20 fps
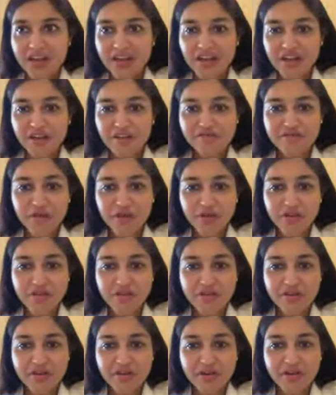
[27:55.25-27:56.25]
for
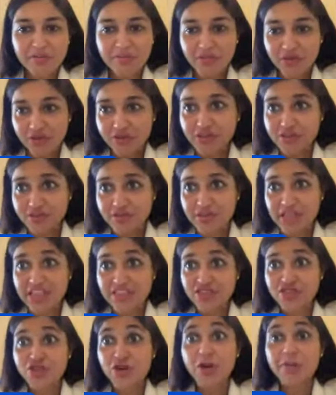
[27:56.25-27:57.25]
used as
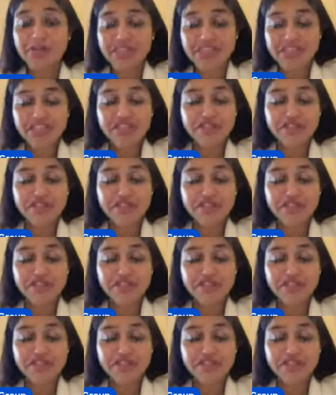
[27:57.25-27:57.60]
raw materials